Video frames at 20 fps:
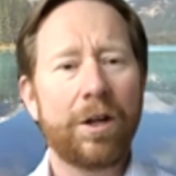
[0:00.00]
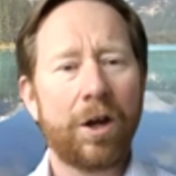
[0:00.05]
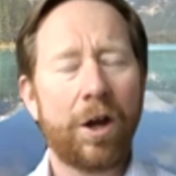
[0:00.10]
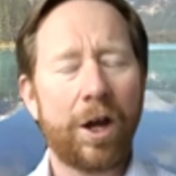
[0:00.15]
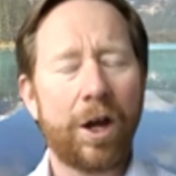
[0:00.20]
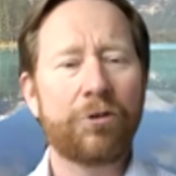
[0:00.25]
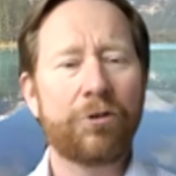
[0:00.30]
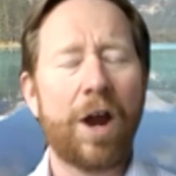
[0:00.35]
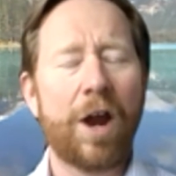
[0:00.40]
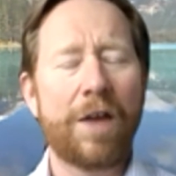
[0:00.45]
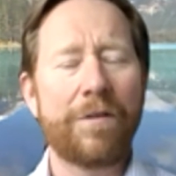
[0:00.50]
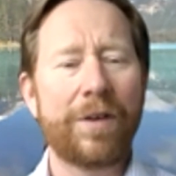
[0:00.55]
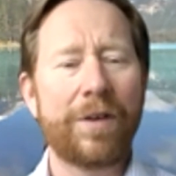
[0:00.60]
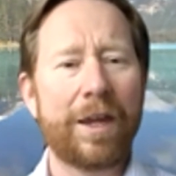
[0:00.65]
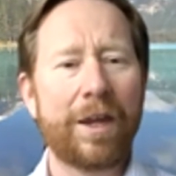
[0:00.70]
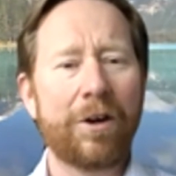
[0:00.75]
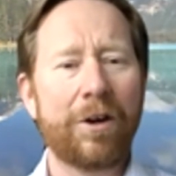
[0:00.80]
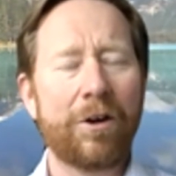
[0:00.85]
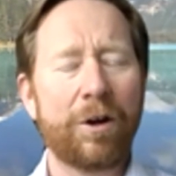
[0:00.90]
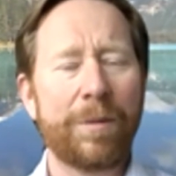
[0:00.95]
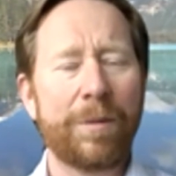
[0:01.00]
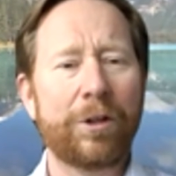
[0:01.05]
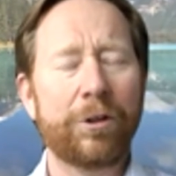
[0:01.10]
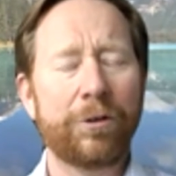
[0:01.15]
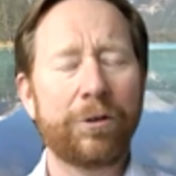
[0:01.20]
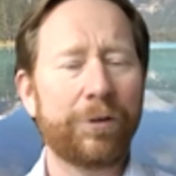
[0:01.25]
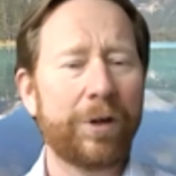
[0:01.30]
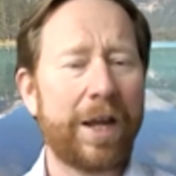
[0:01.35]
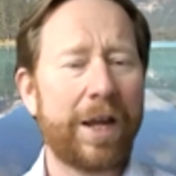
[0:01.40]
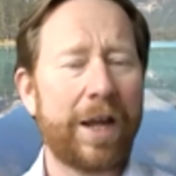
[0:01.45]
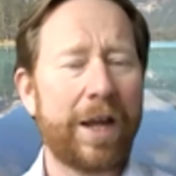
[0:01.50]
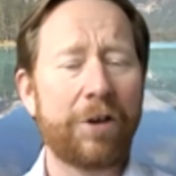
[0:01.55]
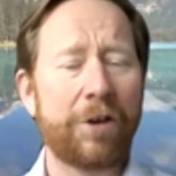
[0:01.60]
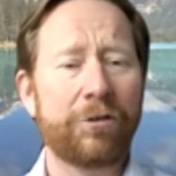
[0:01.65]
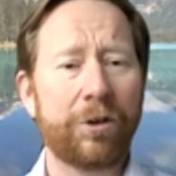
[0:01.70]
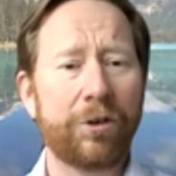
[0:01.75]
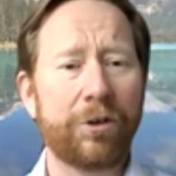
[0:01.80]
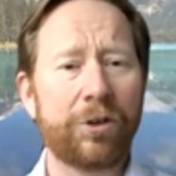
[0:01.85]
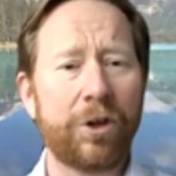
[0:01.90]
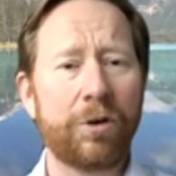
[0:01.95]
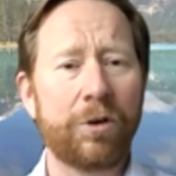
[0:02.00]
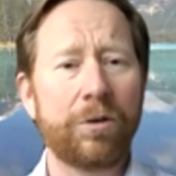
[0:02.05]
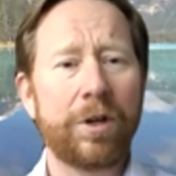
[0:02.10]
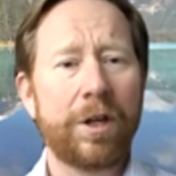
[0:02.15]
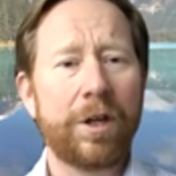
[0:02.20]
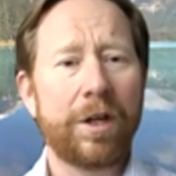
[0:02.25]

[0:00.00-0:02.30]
on driving incremental free cash flow. So